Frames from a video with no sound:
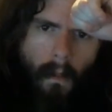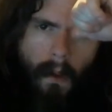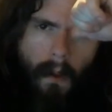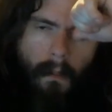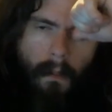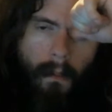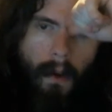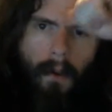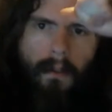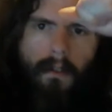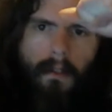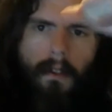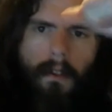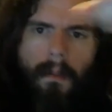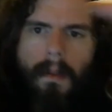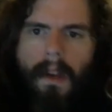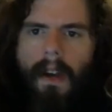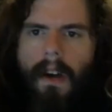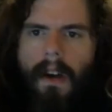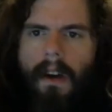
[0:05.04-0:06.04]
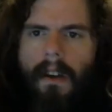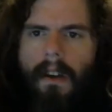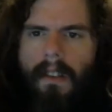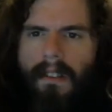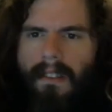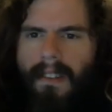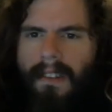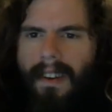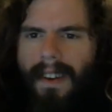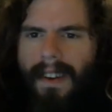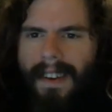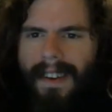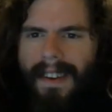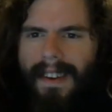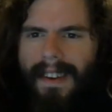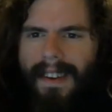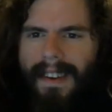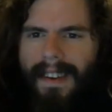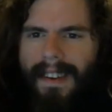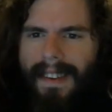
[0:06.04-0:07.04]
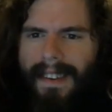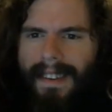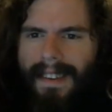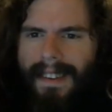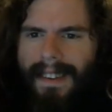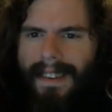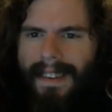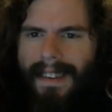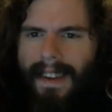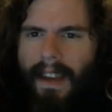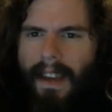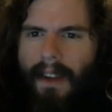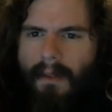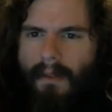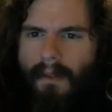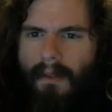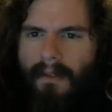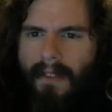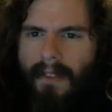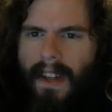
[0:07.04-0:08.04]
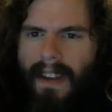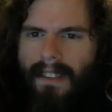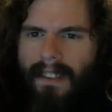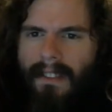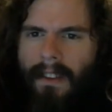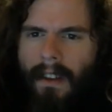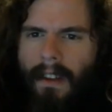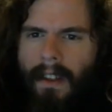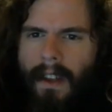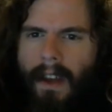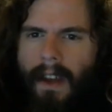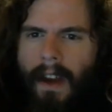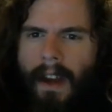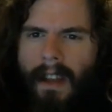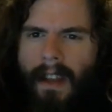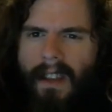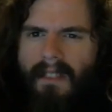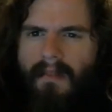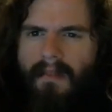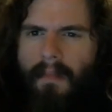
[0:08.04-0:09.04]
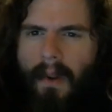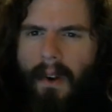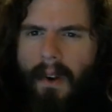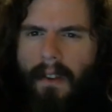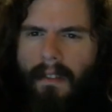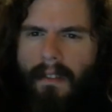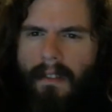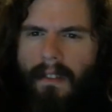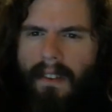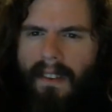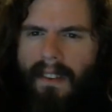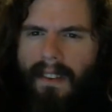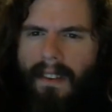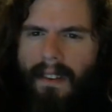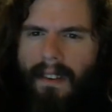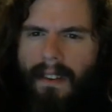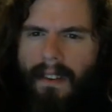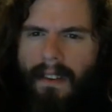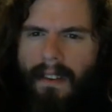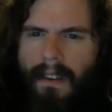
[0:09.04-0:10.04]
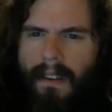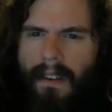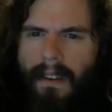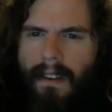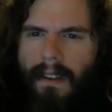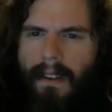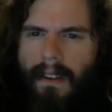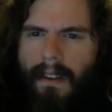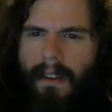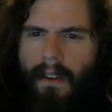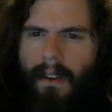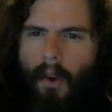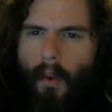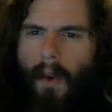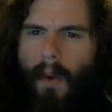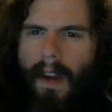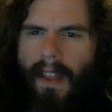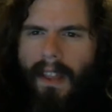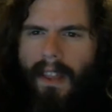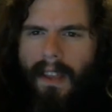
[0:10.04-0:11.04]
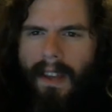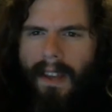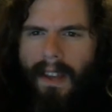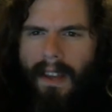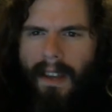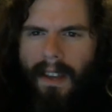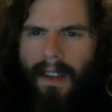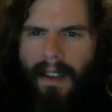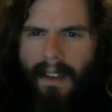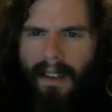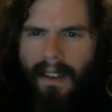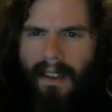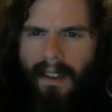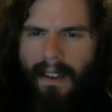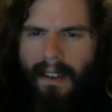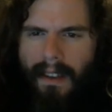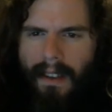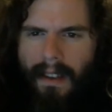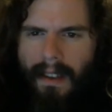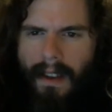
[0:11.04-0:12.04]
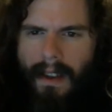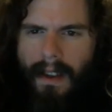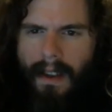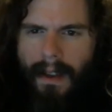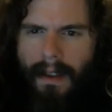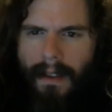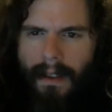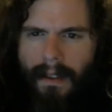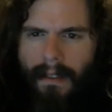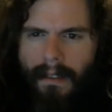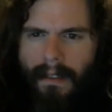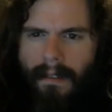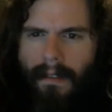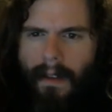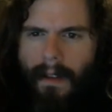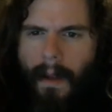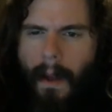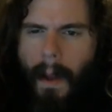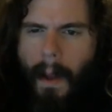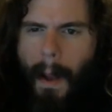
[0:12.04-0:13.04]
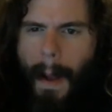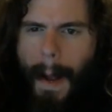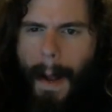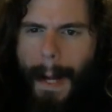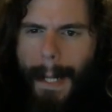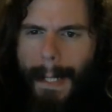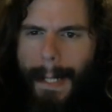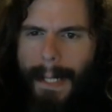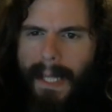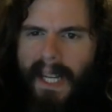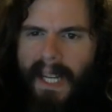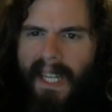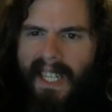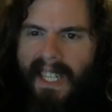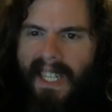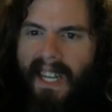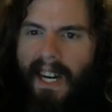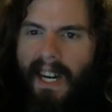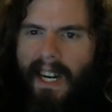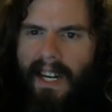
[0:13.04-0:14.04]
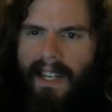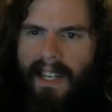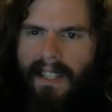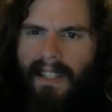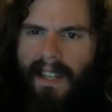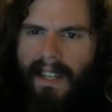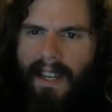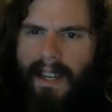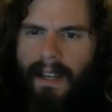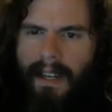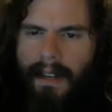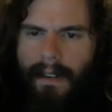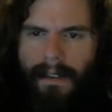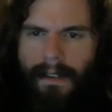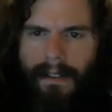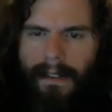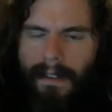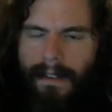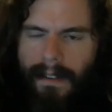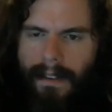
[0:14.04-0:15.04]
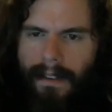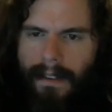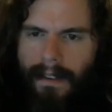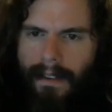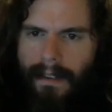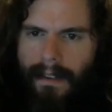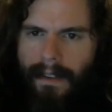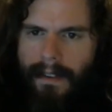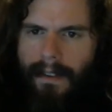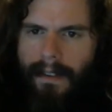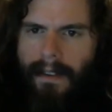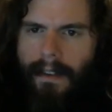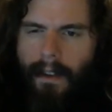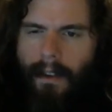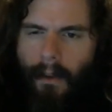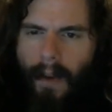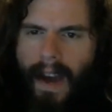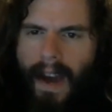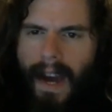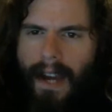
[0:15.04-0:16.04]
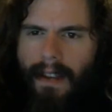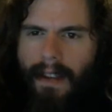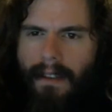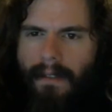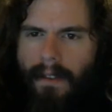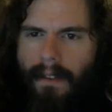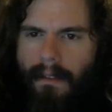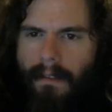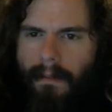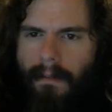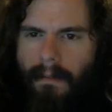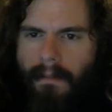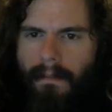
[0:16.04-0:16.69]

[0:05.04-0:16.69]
mostly because it reflects on the kind of person who I think is toxic to activism.